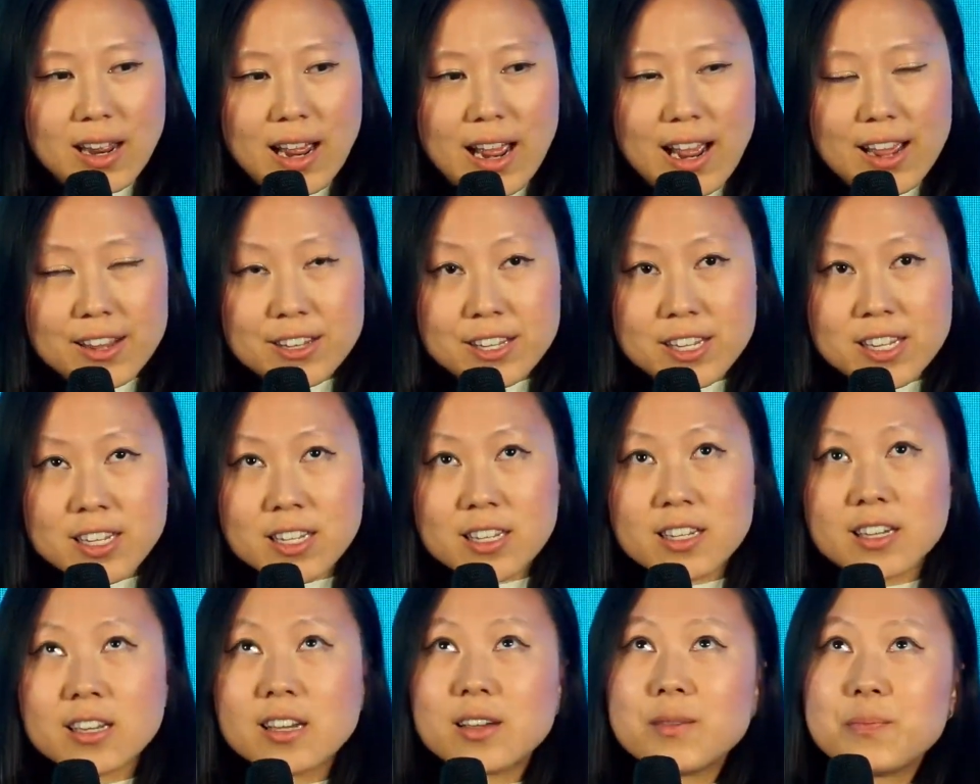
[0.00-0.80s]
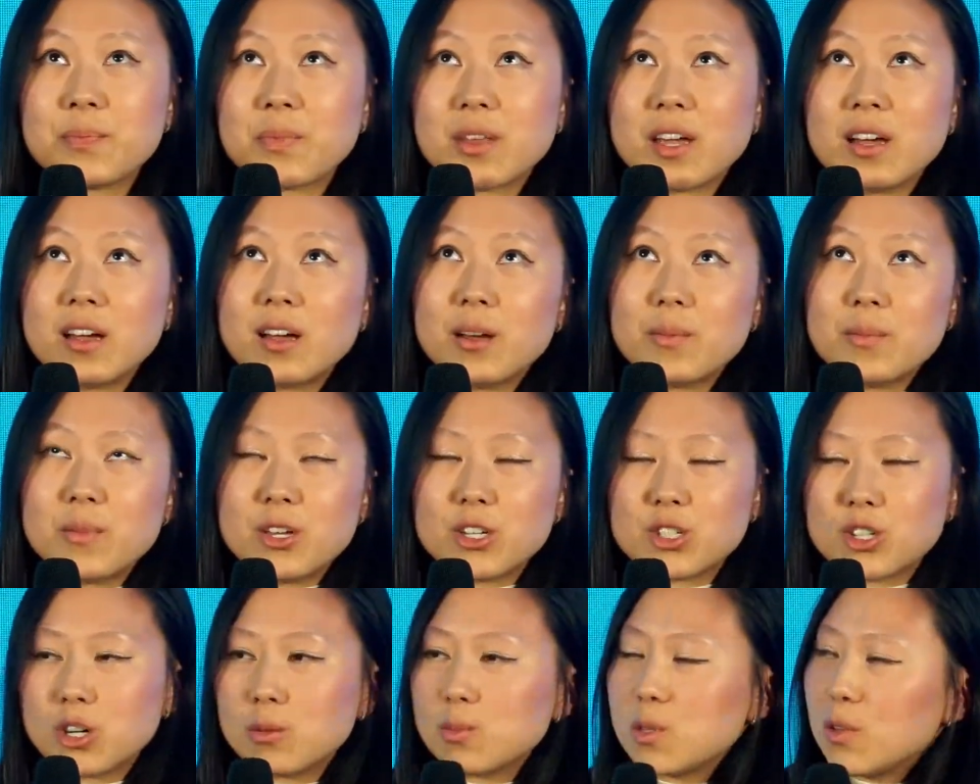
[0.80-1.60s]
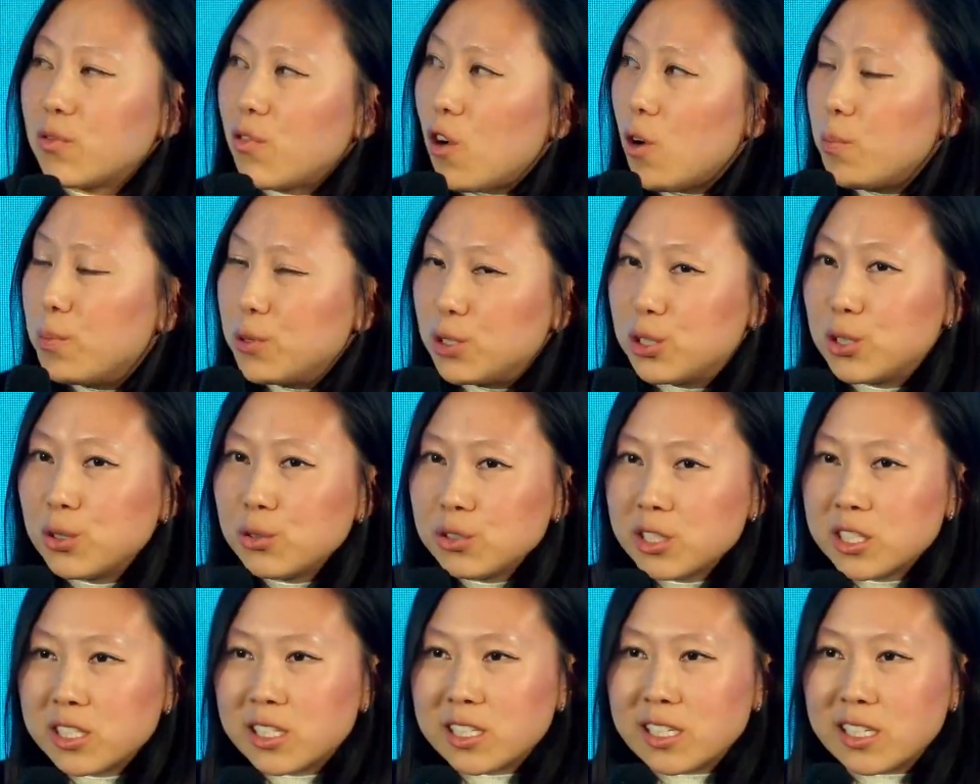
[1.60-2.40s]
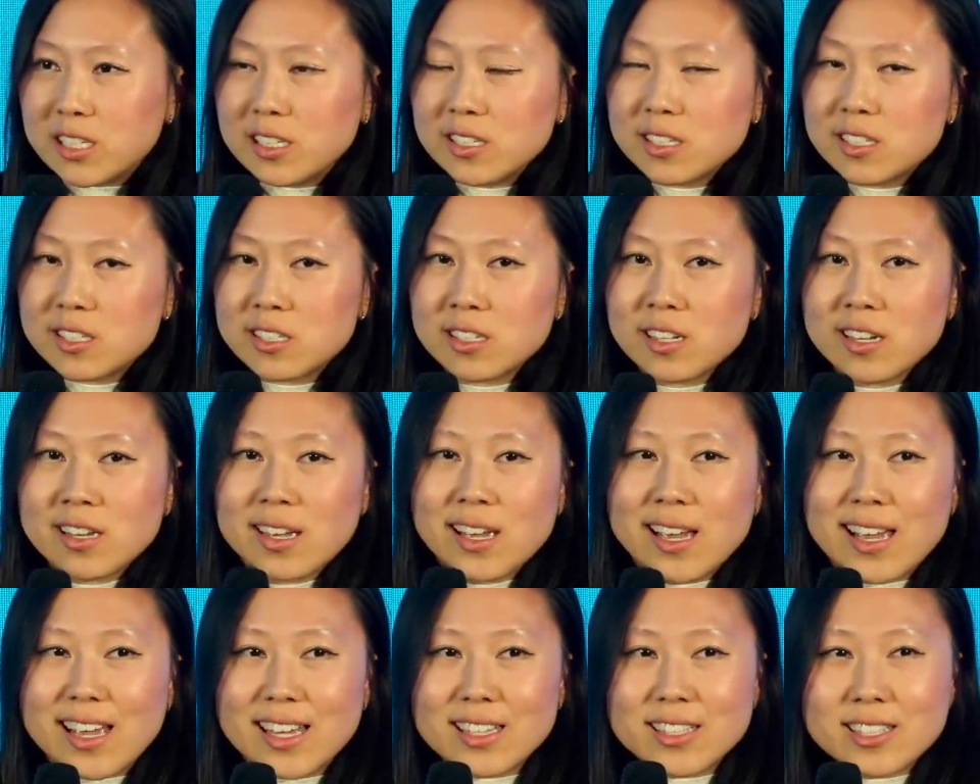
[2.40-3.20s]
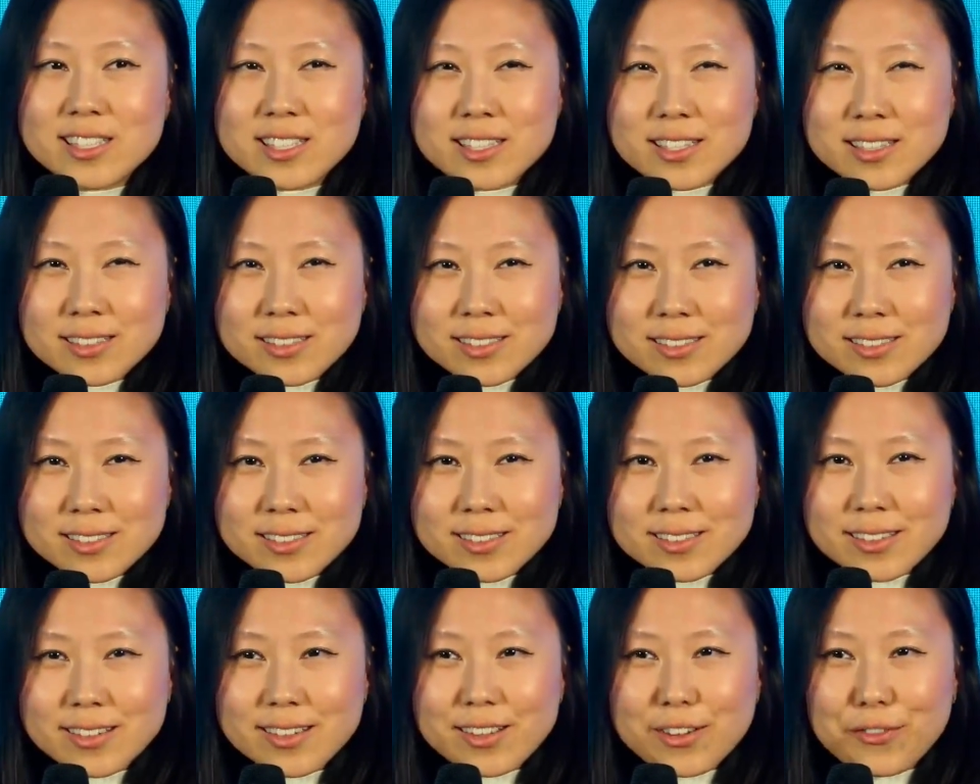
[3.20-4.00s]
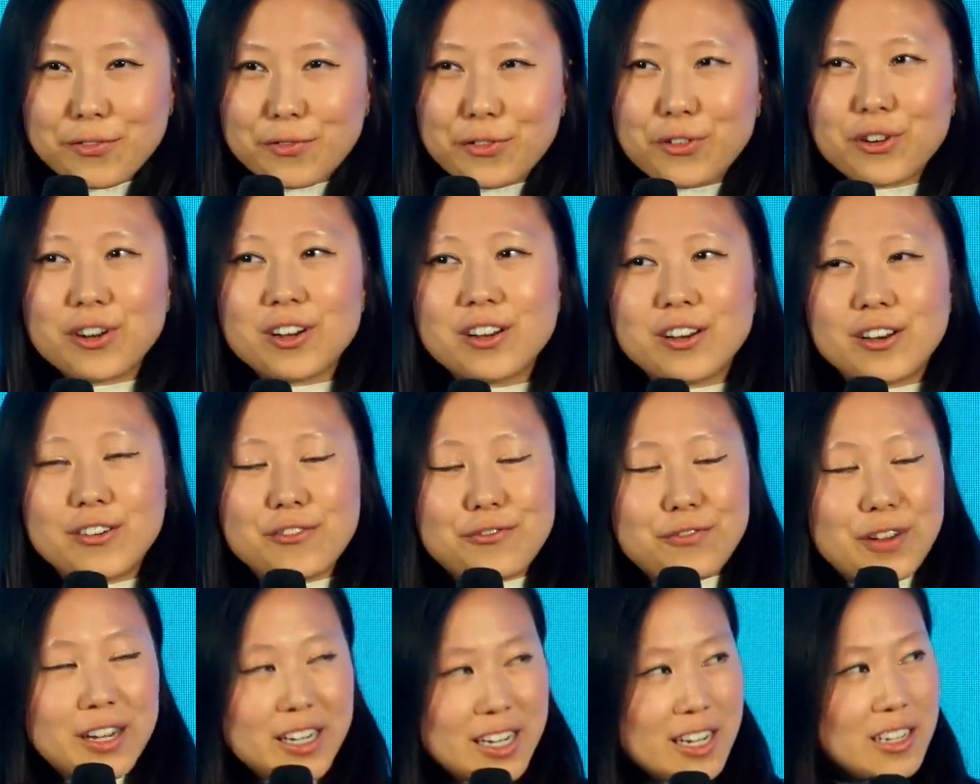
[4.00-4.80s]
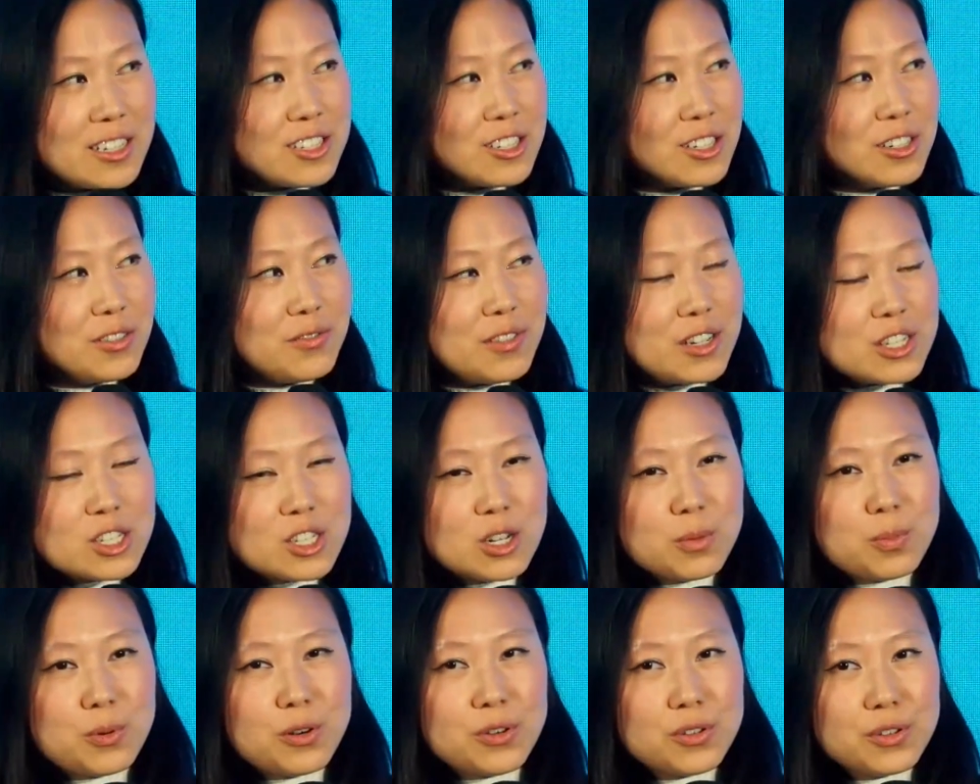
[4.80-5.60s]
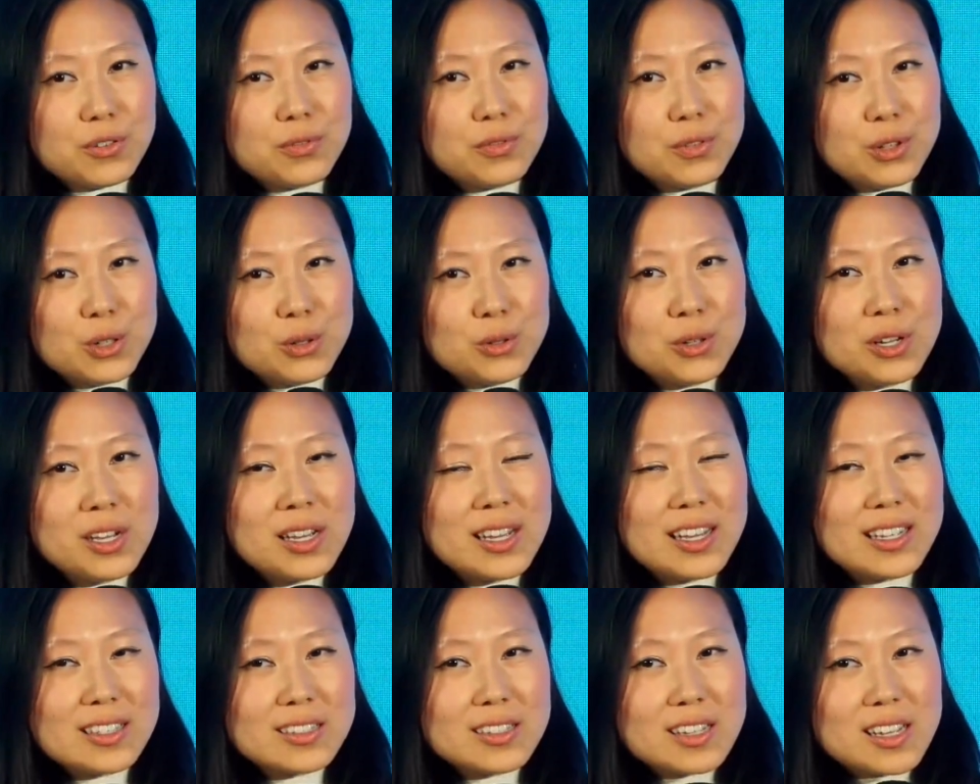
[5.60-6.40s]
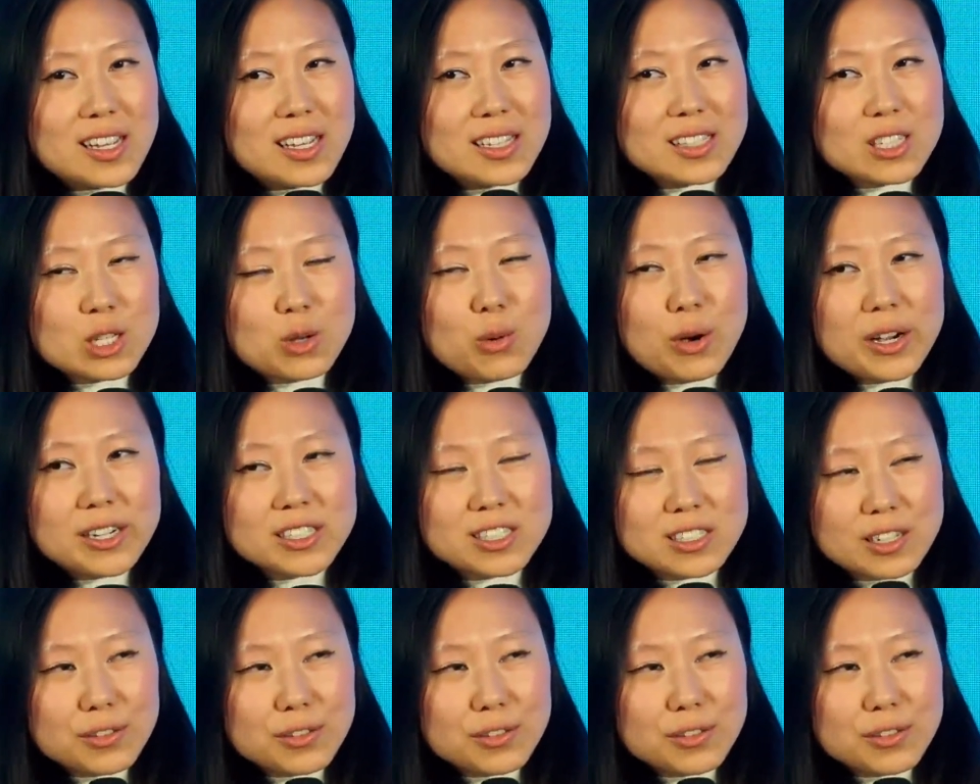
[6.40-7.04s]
I think in terms of opportunities, it's still, for a financial investor point of view, it's quite